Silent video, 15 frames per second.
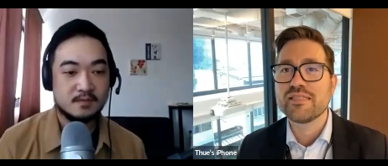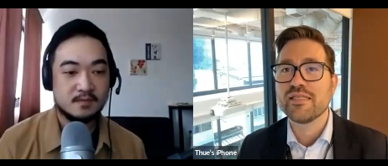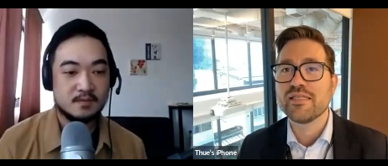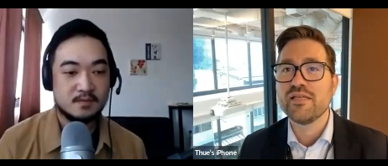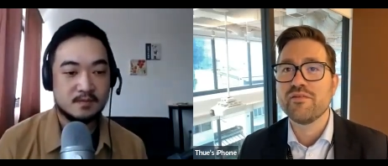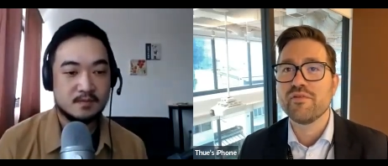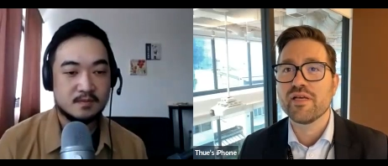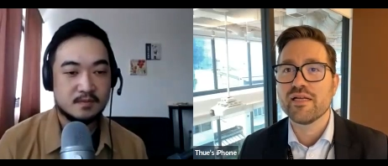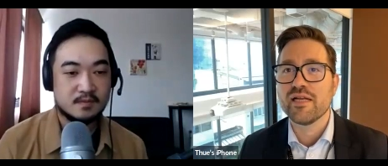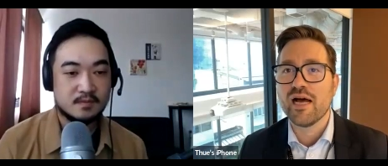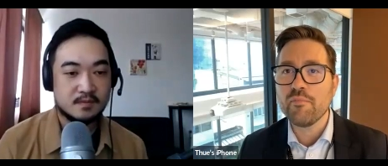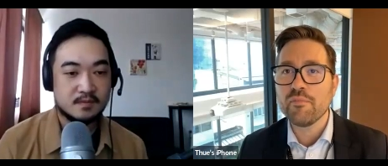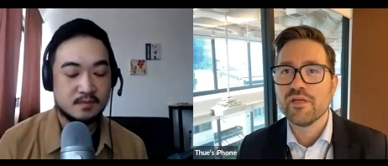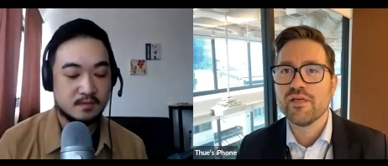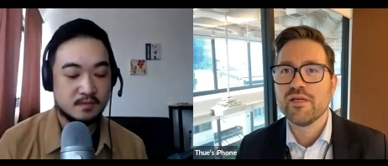Speaker 1: Minh City,
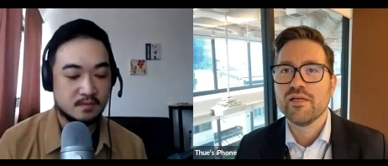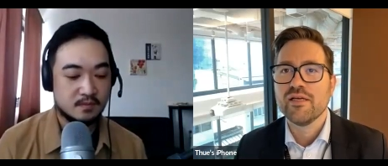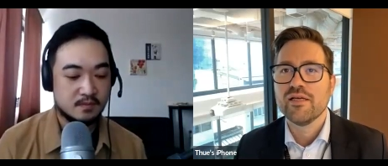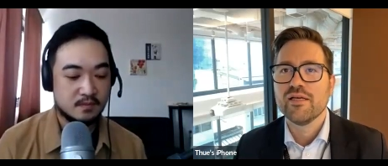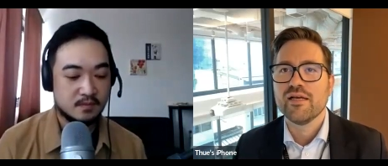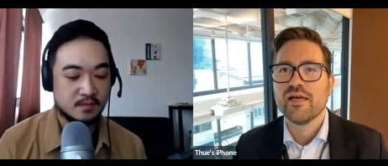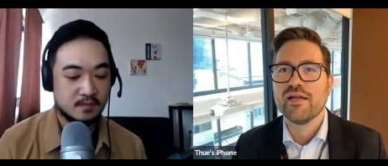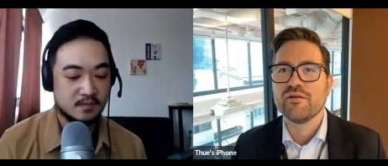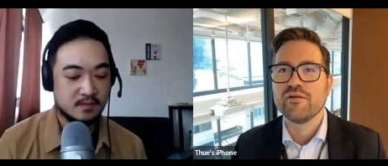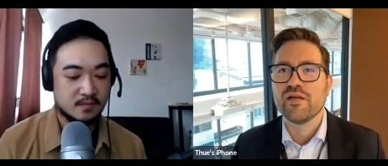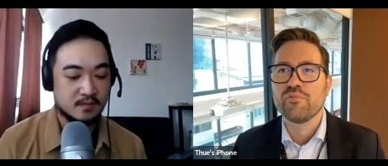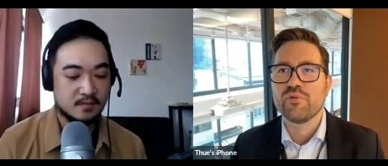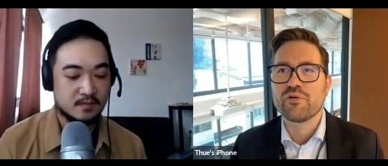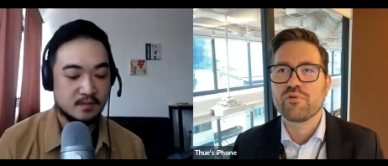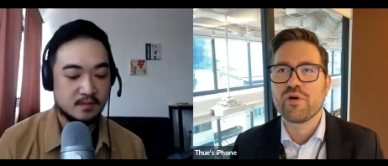Vietnam, and,
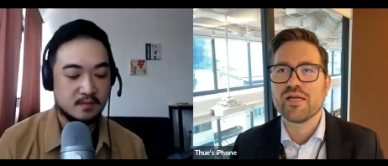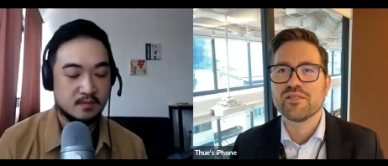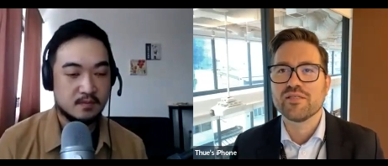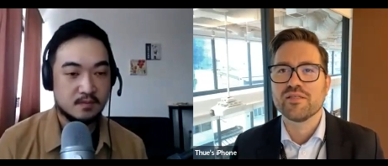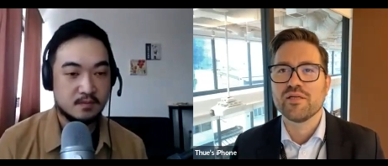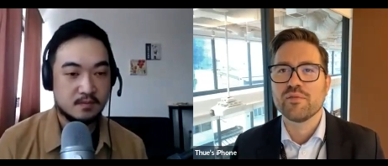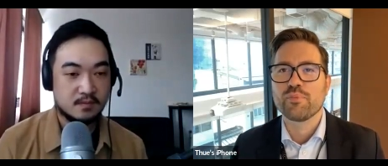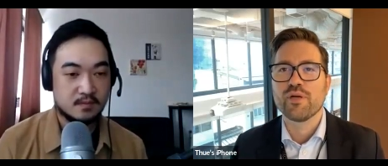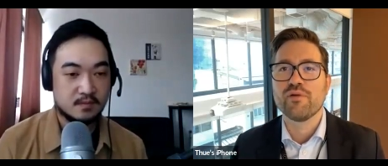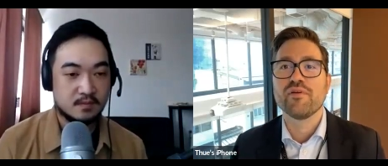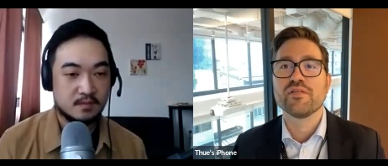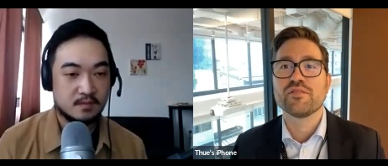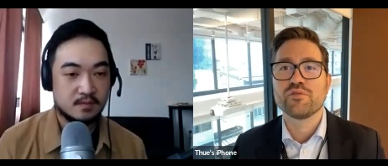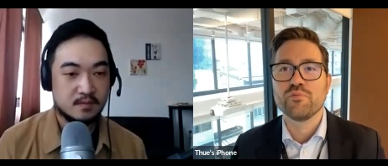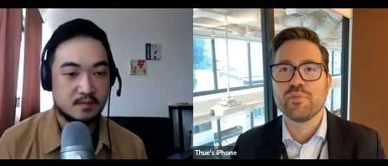and we're quite uh,
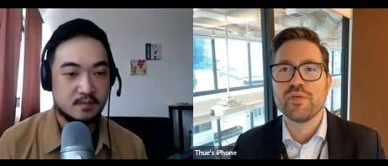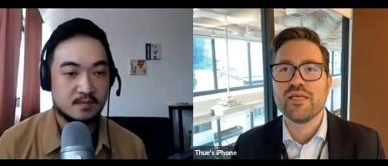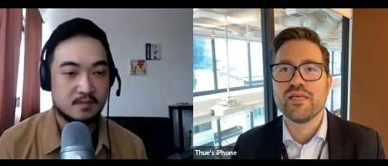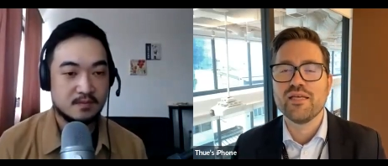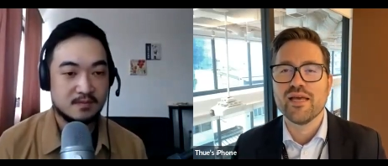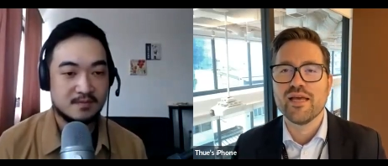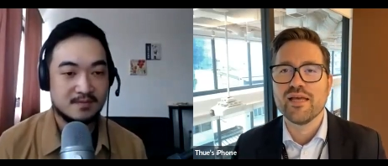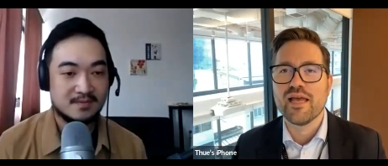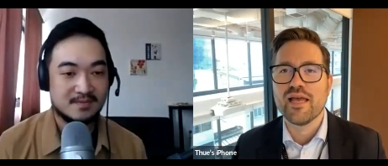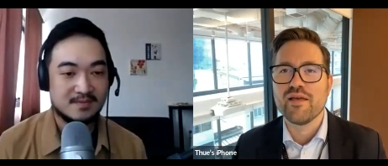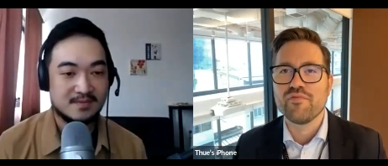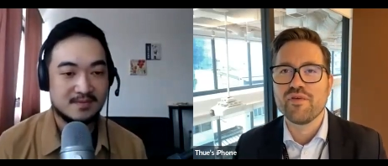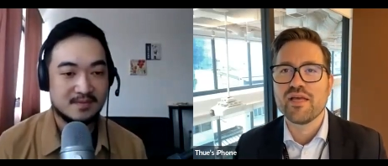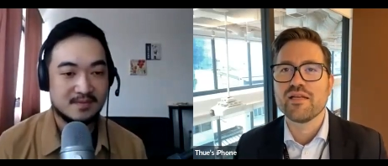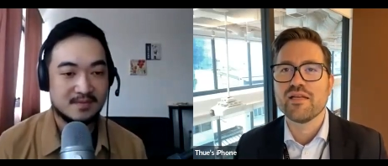privileged to be a,
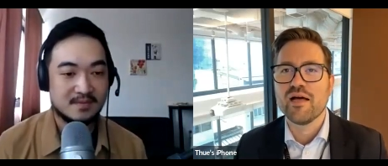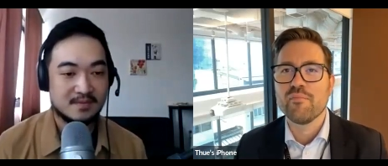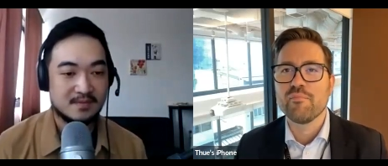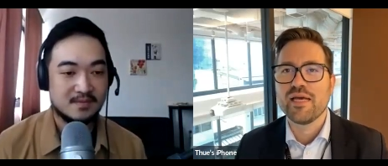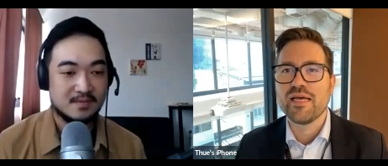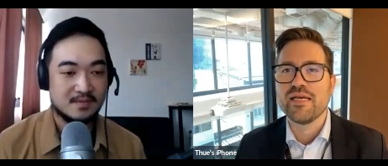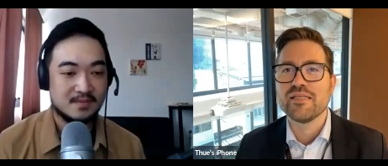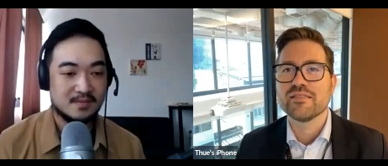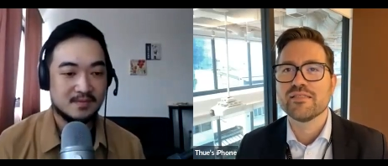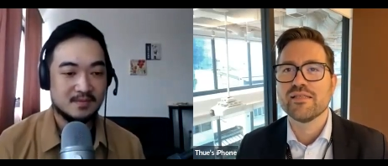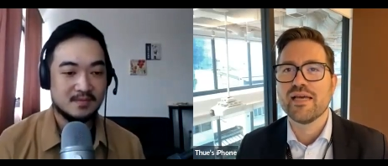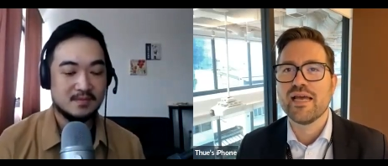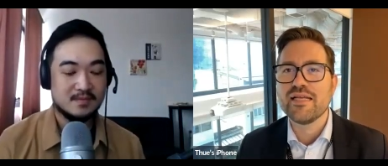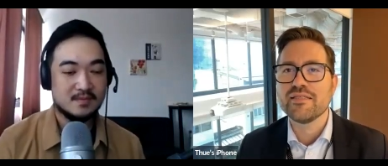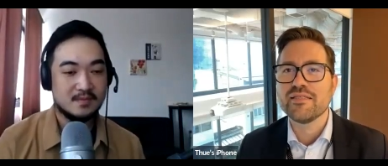a Vietnam-based
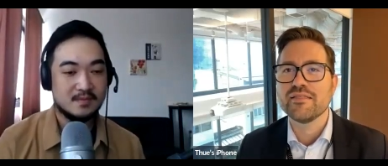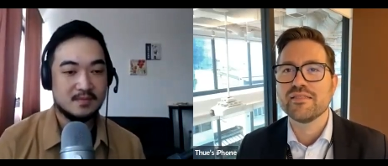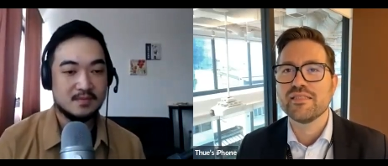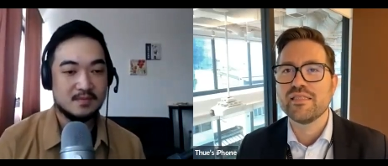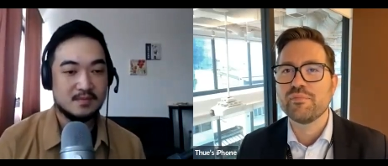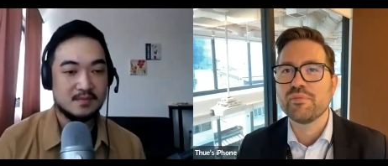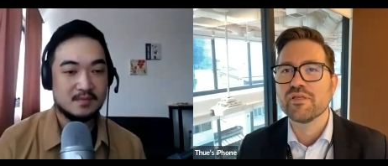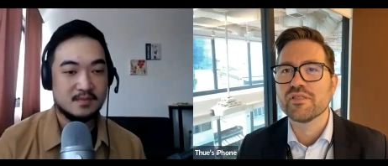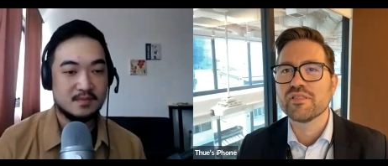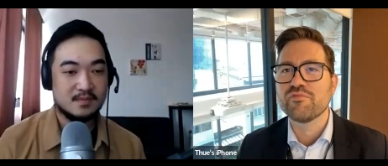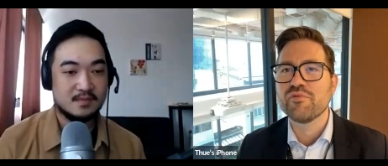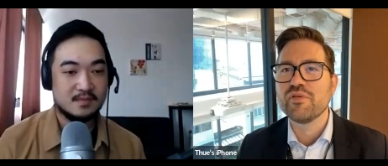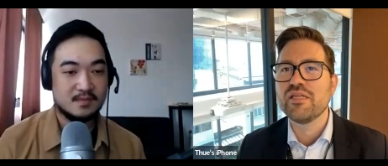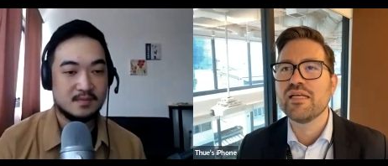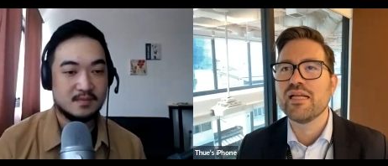agency because it
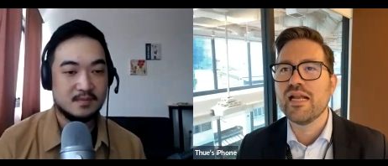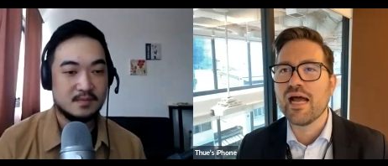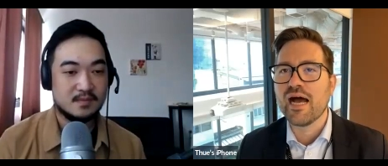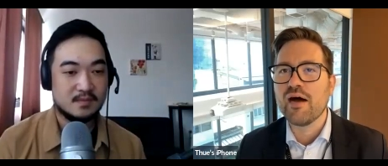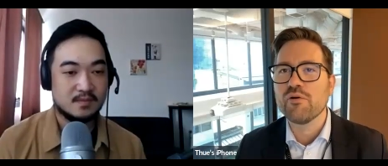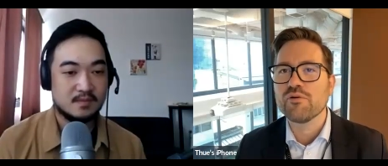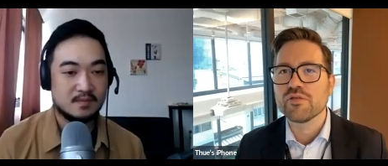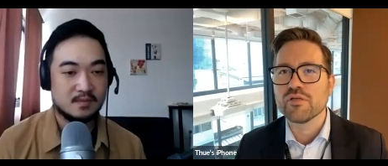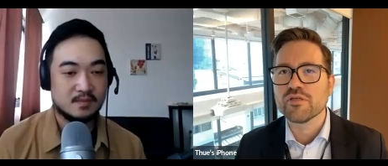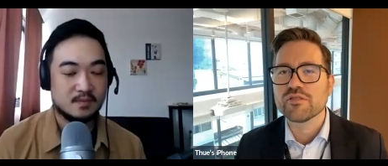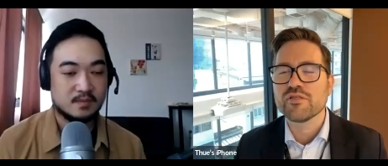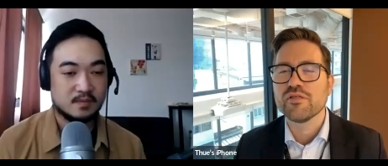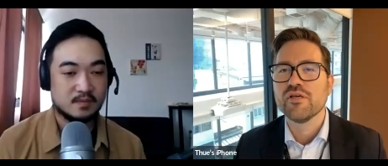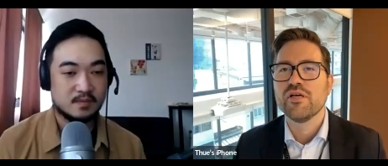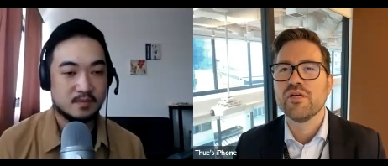really allows
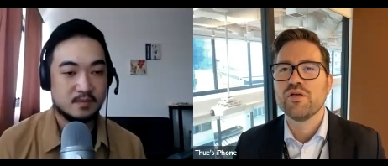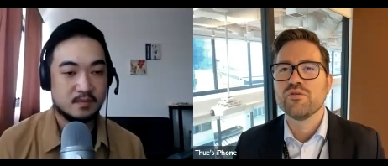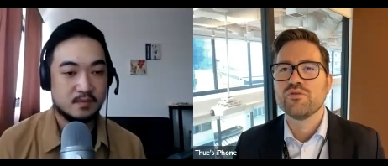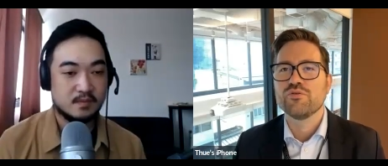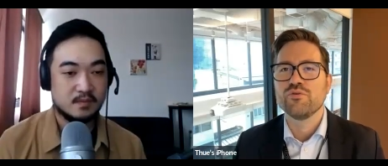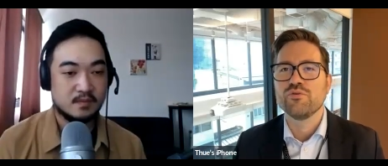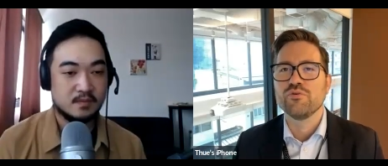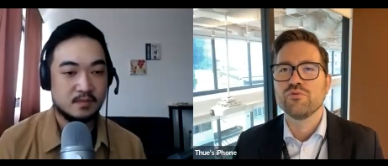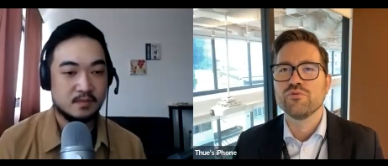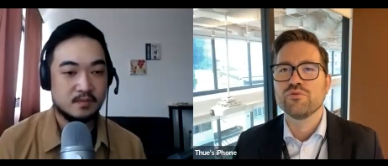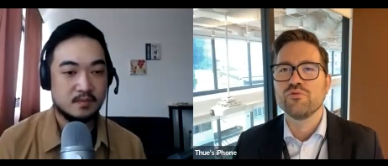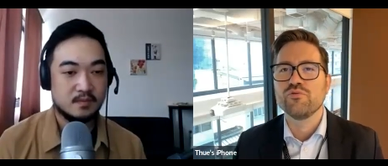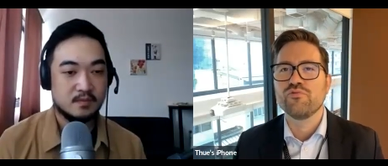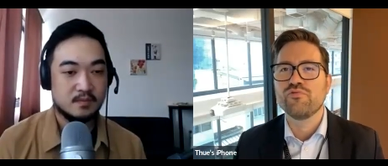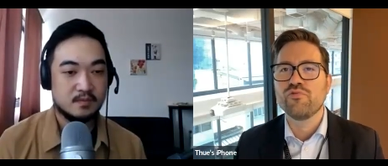us to
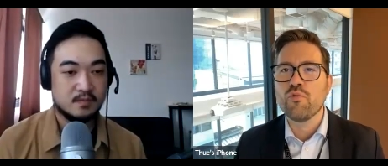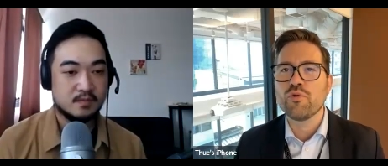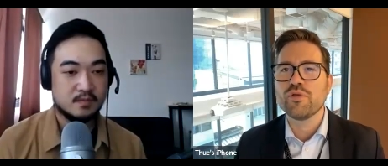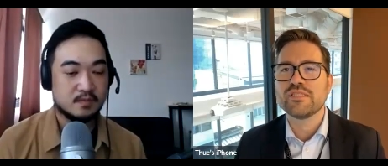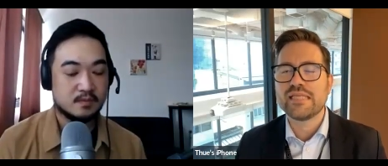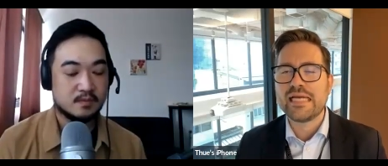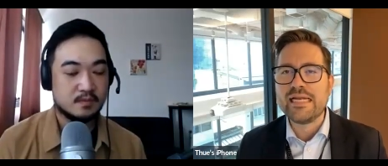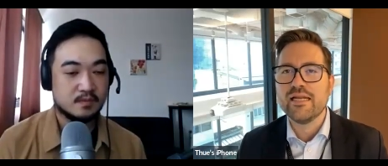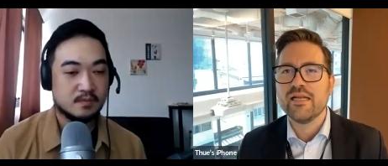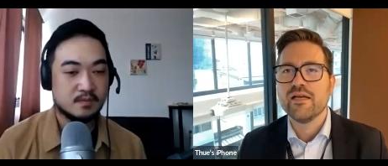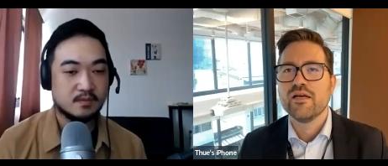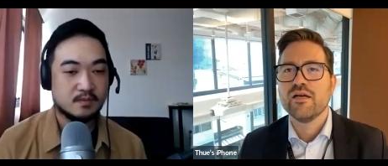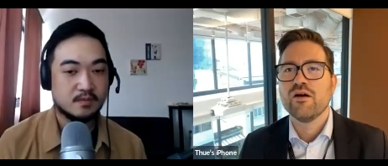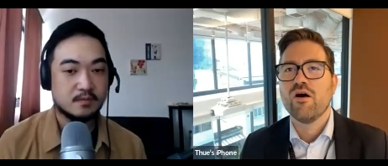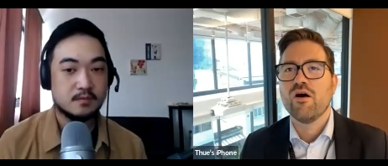to focus in
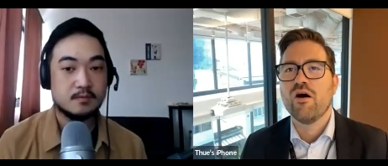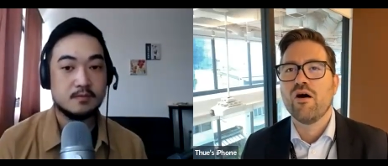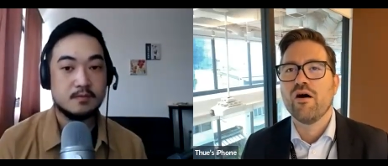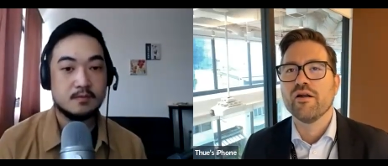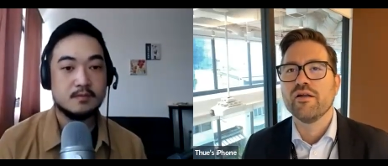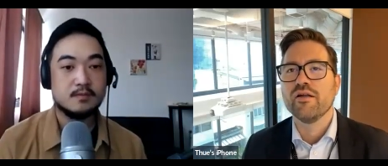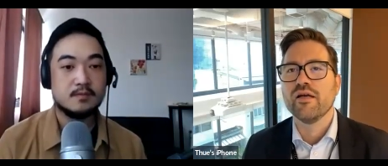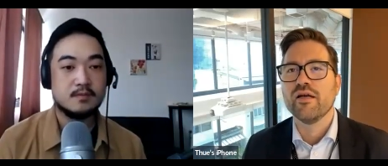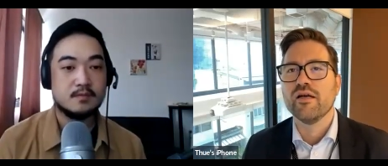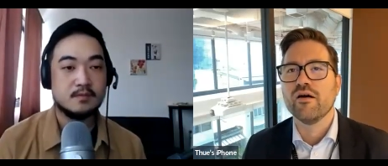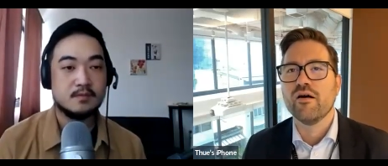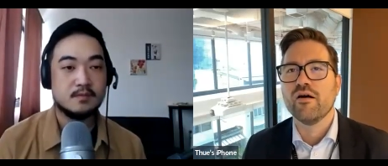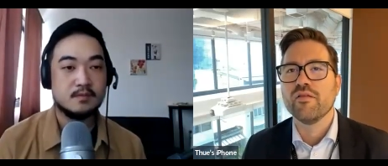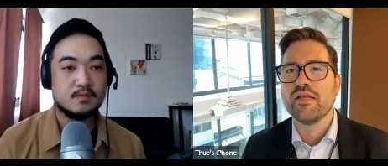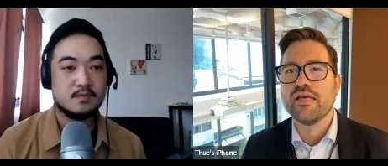on
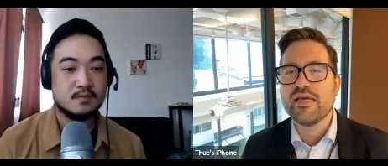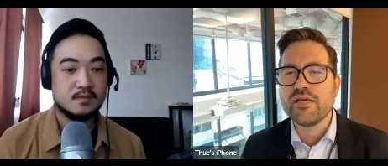the